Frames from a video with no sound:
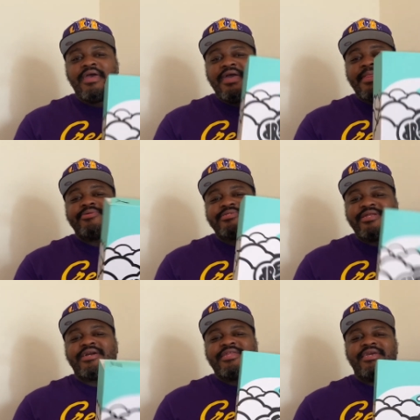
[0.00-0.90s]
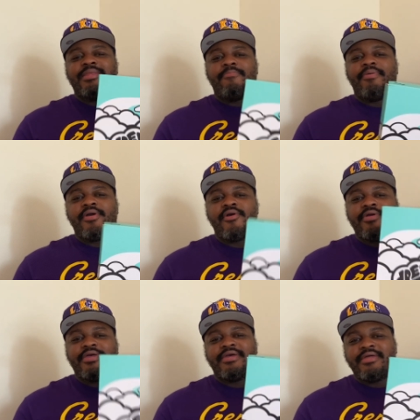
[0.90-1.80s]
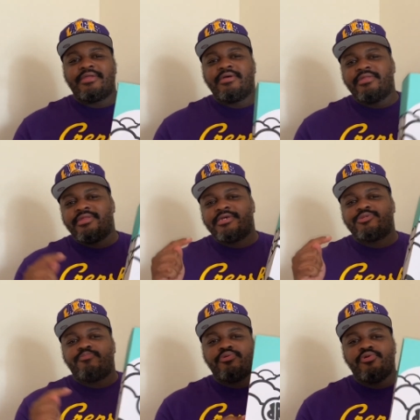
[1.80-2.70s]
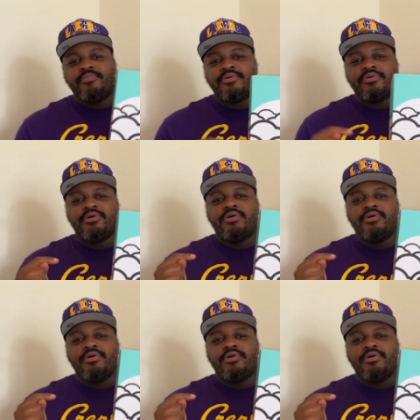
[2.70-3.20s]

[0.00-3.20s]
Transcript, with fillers: and I was lucky to get a pair in this Puma